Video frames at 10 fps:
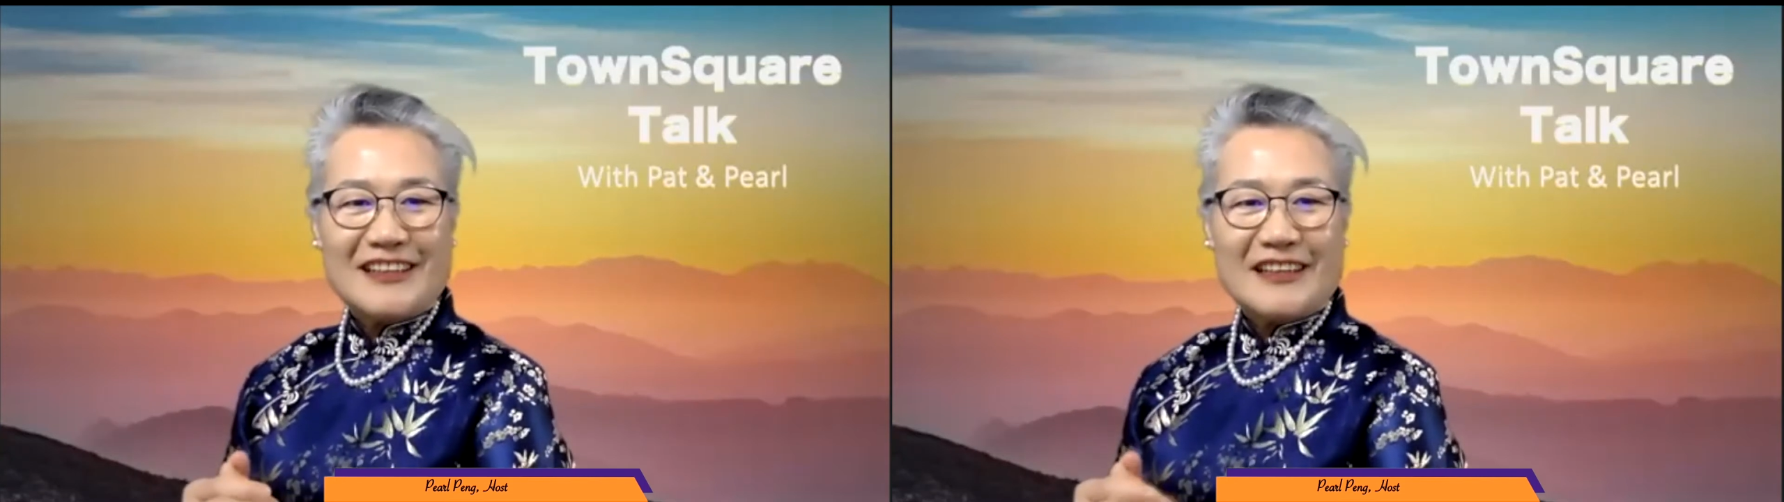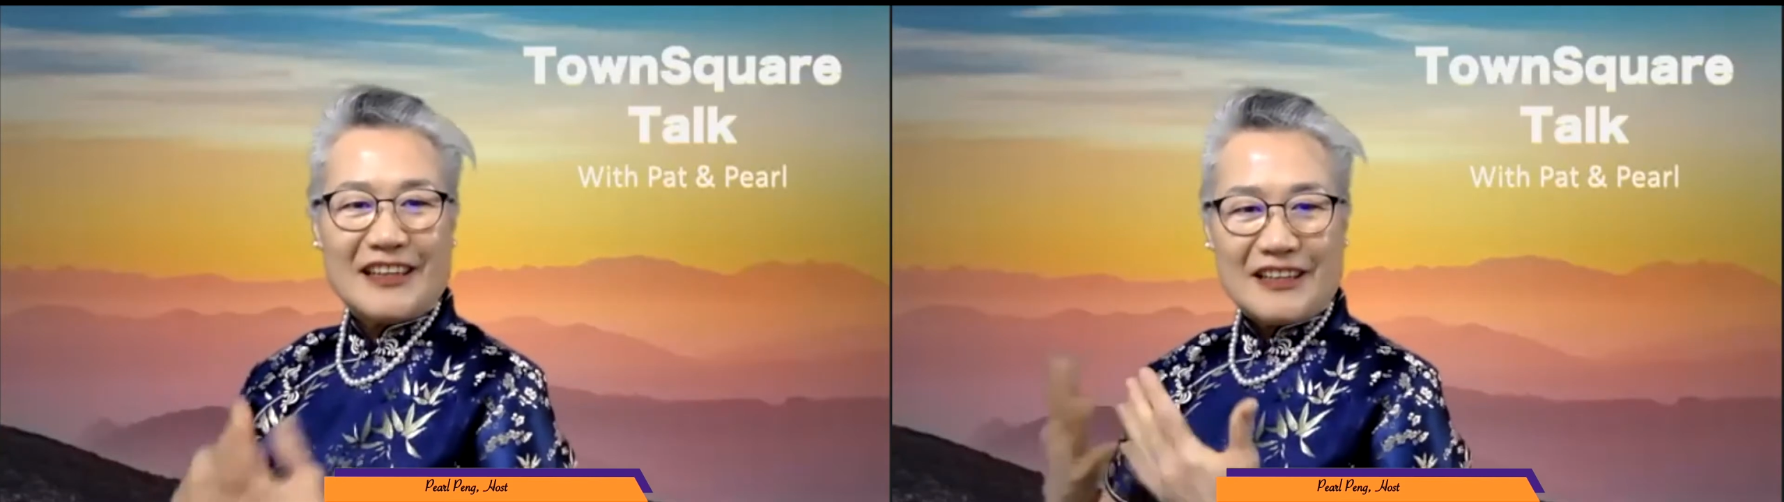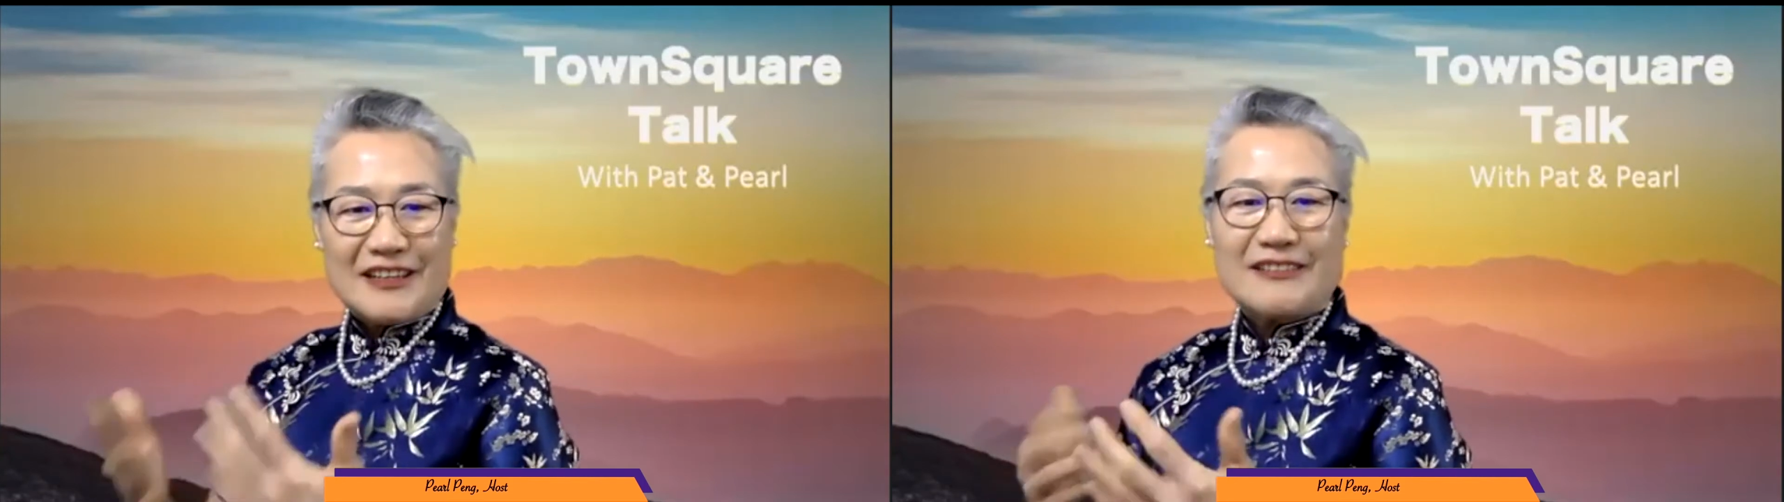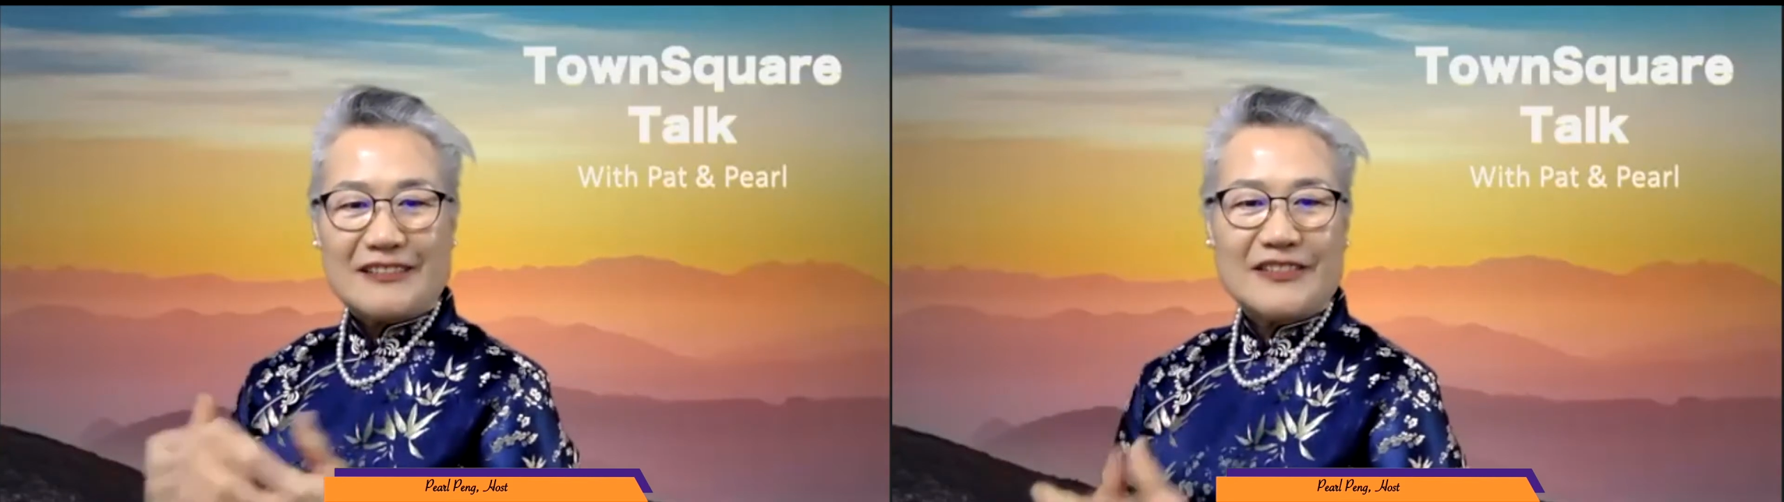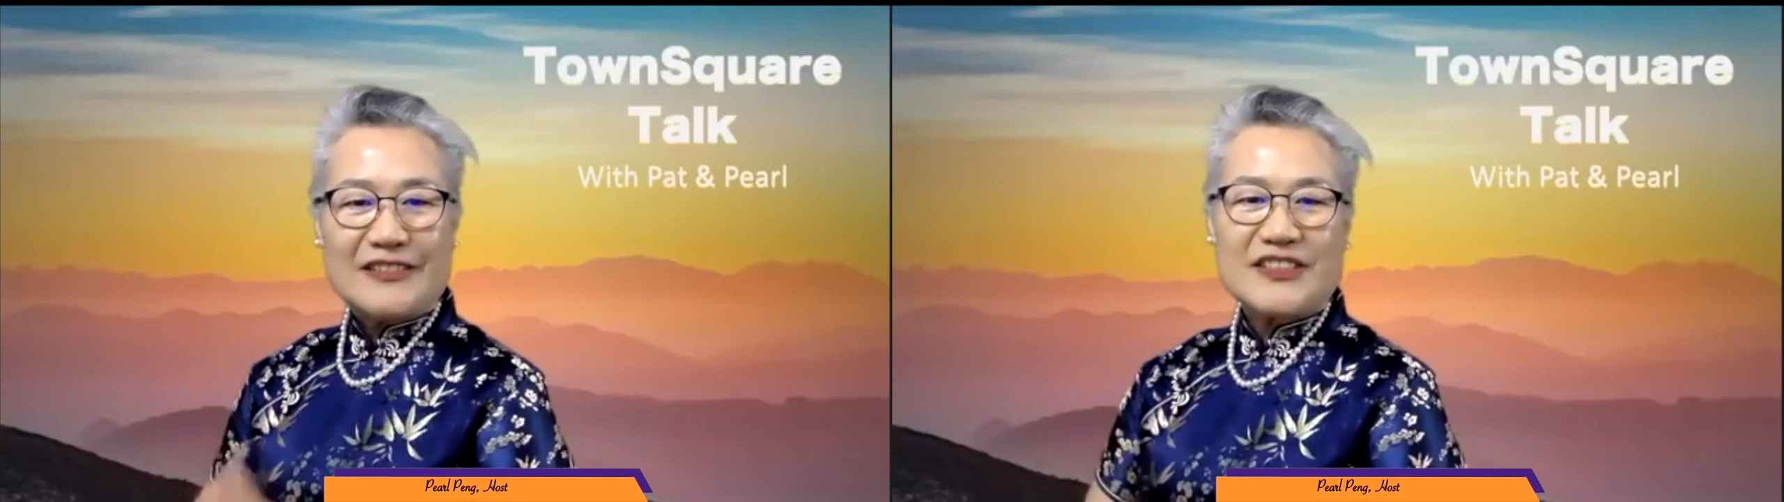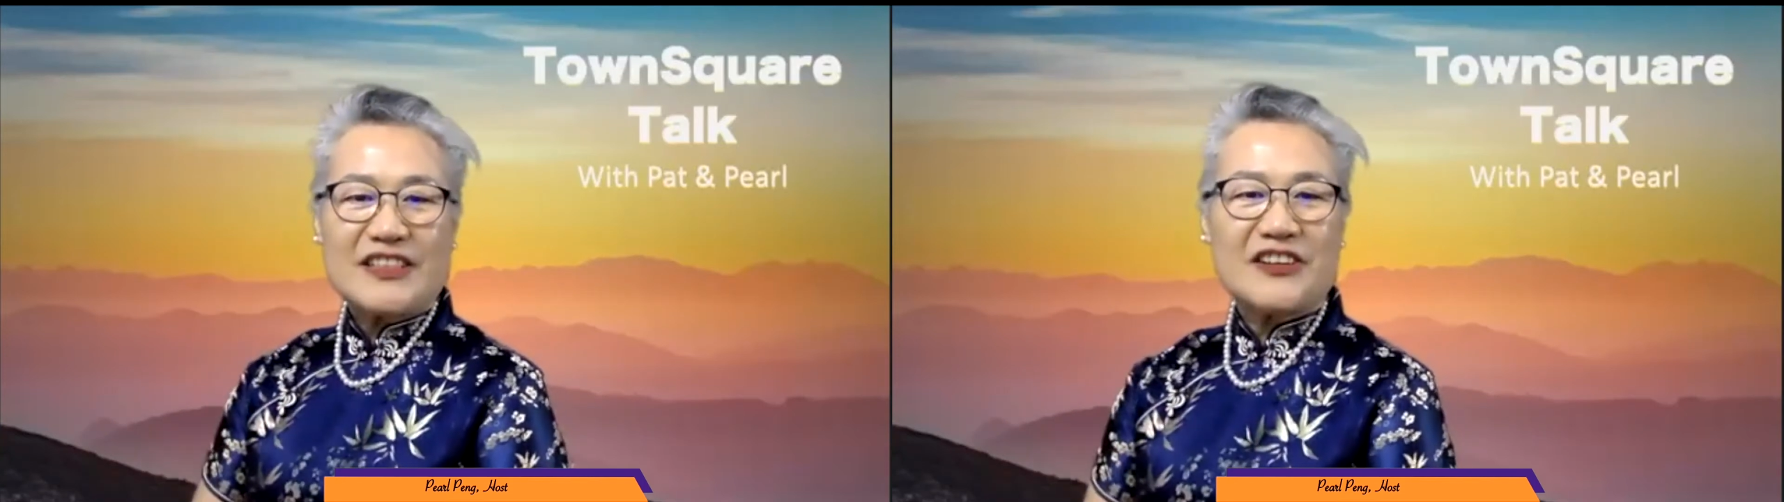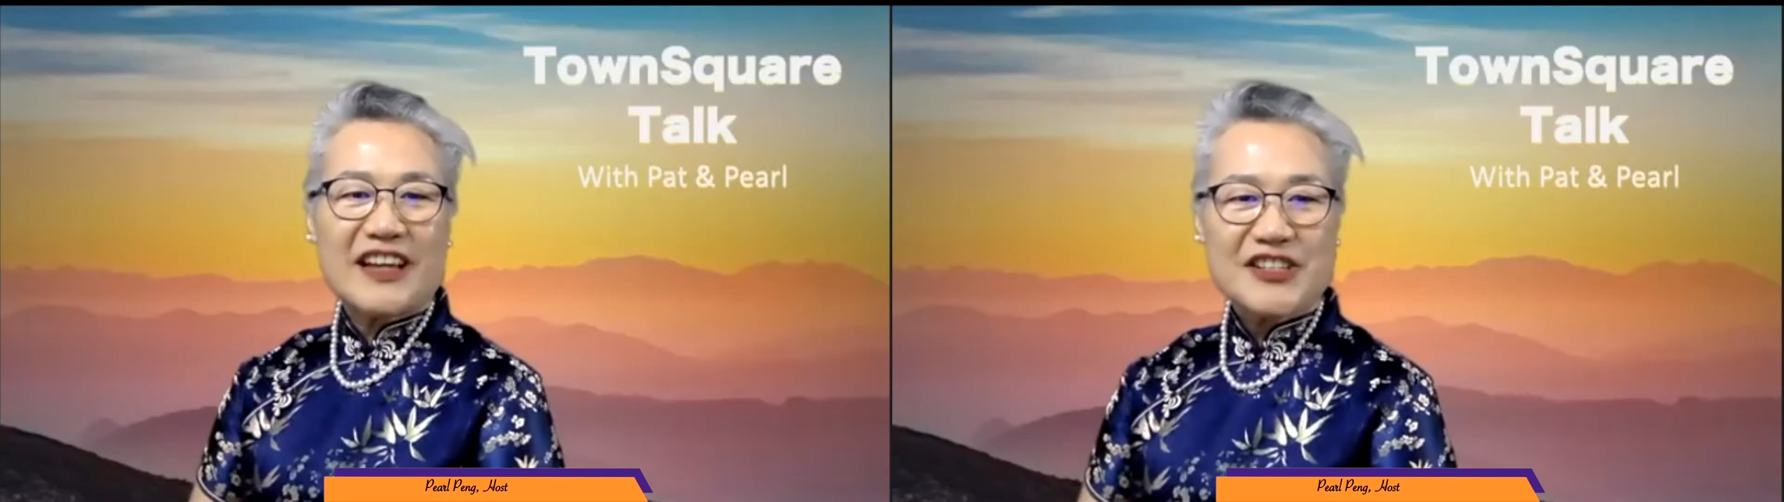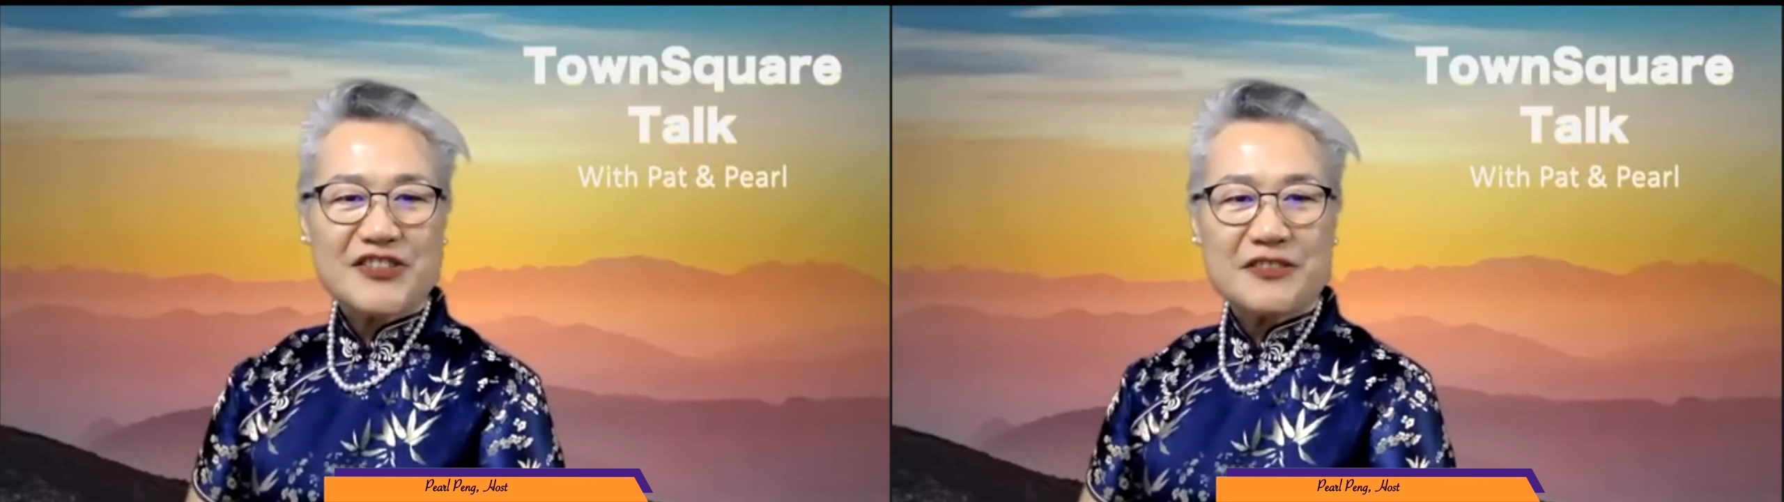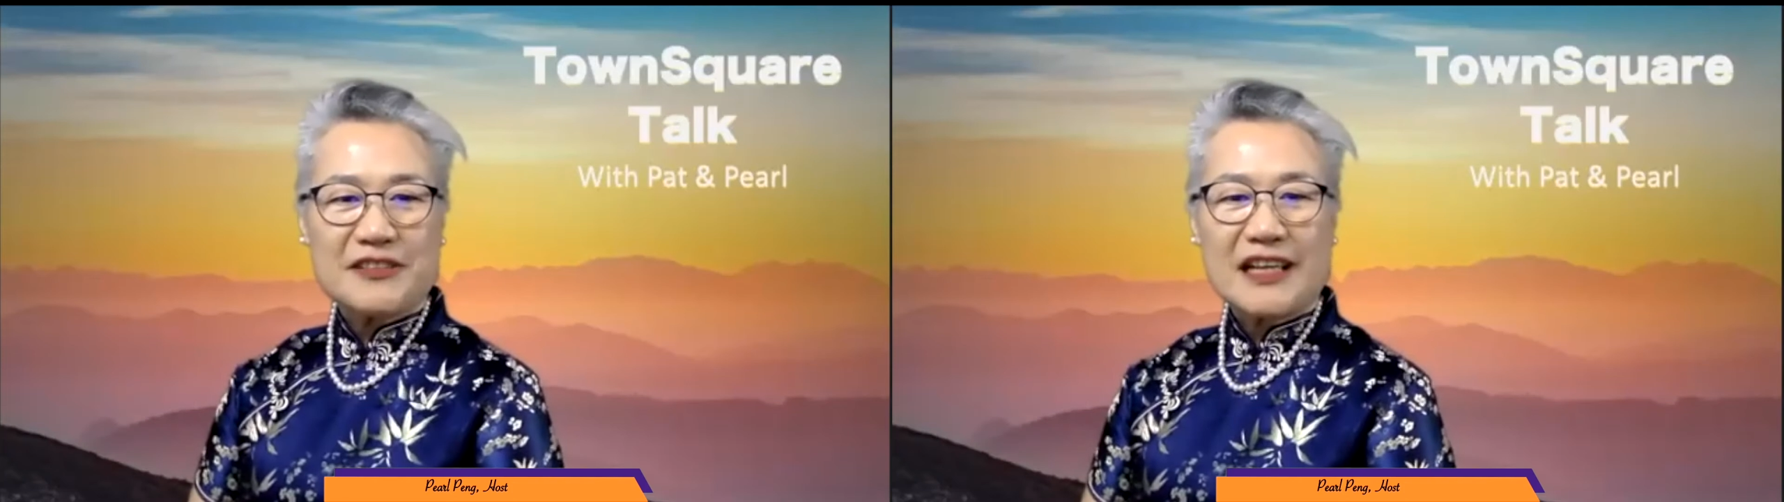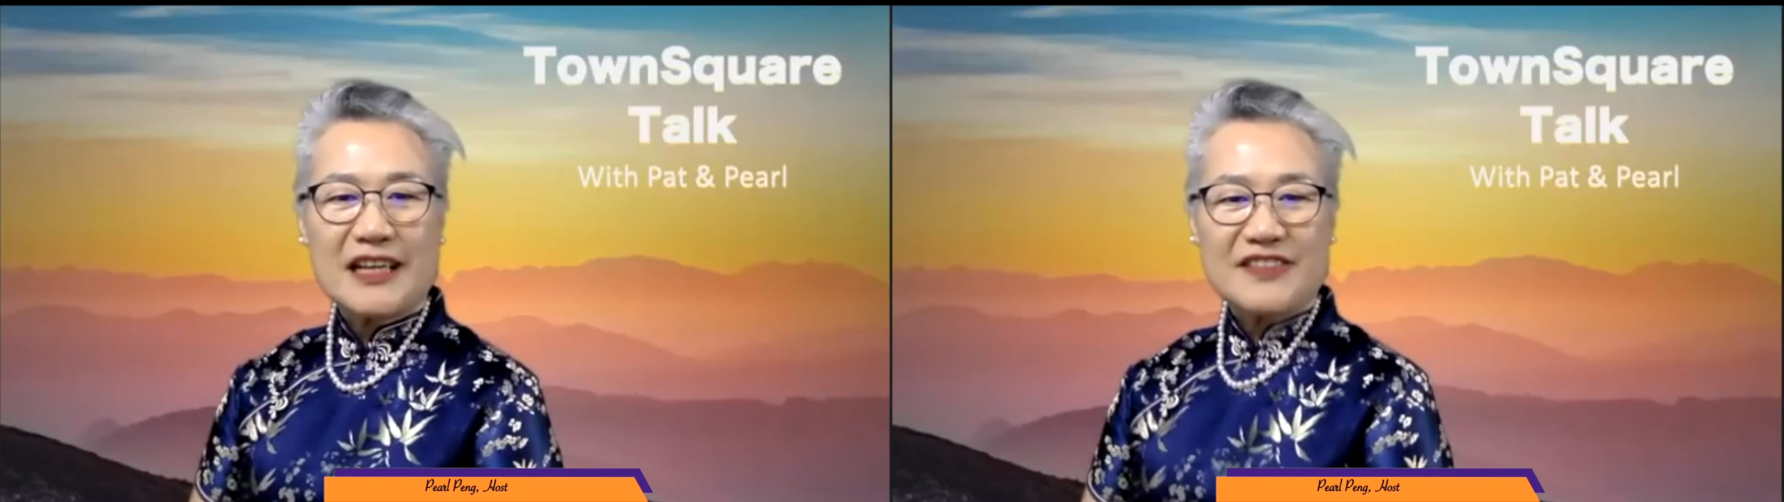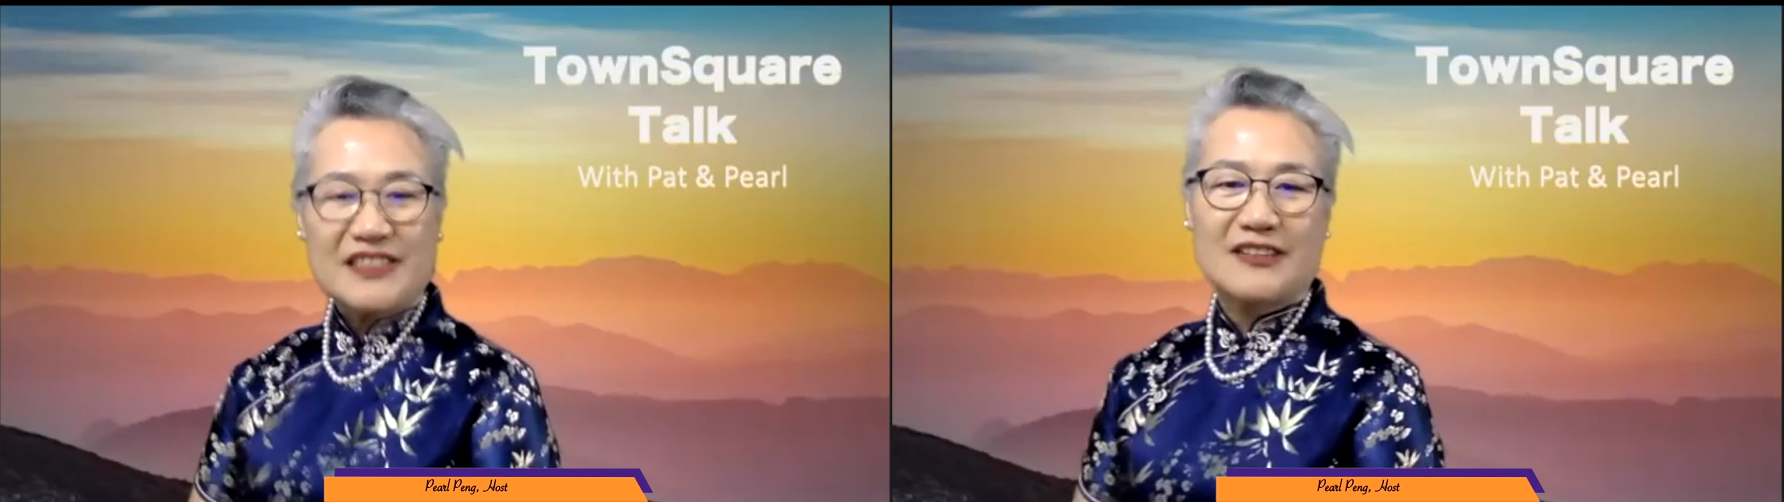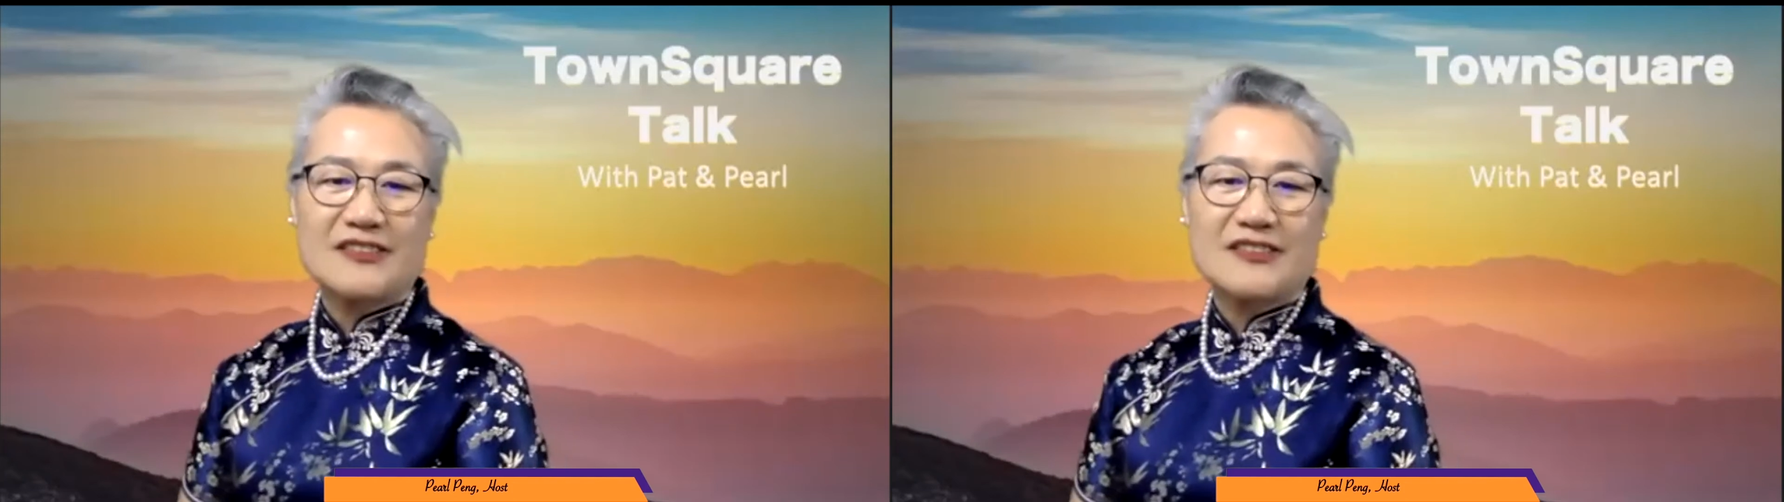in this international lifestyle